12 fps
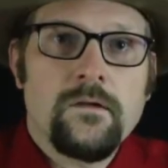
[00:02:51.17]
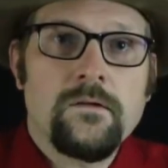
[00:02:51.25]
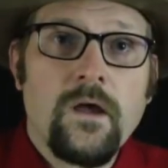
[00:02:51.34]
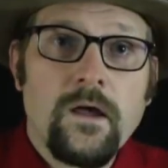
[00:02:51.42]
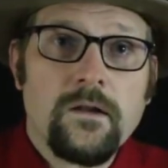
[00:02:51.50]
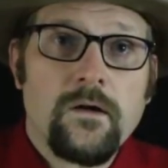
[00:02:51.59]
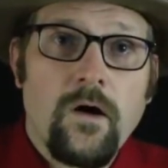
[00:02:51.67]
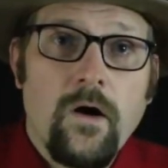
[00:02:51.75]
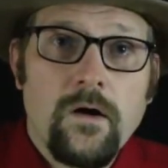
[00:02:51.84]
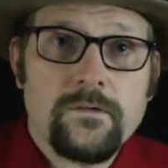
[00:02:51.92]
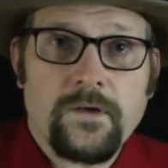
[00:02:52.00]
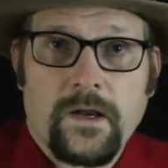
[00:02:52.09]
Not
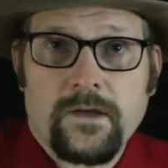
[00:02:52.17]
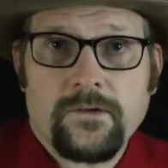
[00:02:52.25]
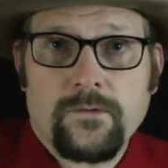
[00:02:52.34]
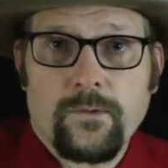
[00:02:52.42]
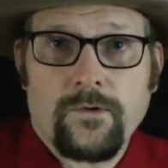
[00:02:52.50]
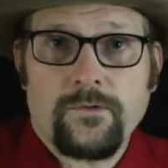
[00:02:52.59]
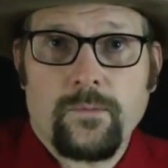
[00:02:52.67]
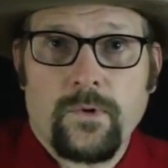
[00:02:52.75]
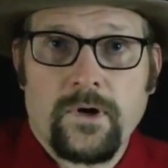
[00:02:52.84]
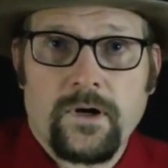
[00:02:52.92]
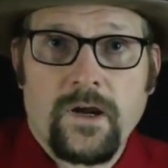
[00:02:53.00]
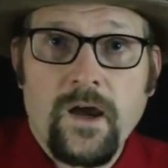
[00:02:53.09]
all dinosaurs
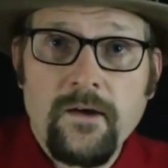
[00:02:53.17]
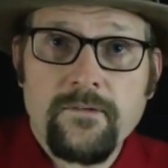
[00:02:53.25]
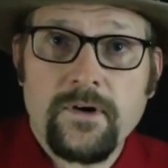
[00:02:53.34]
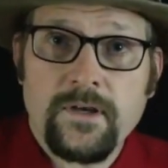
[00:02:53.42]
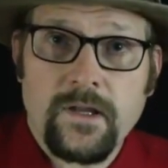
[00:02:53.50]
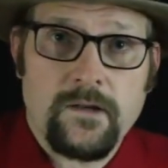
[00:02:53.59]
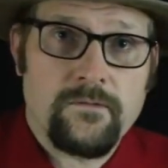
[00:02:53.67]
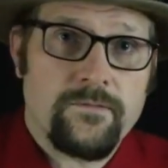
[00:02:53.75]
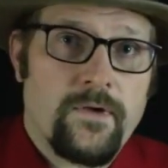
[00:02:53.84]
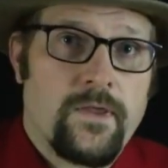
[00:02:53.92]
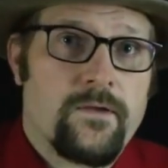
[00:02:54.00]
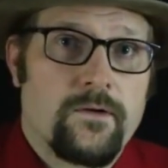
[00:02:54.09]
were covered in
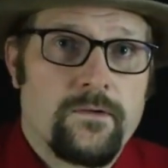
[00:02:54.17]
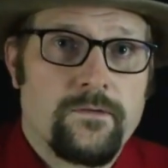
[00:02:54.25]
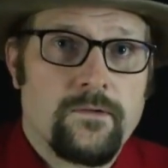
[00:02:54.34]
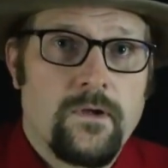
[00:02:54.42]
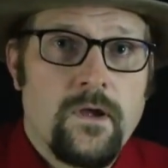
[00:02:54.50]
feathers.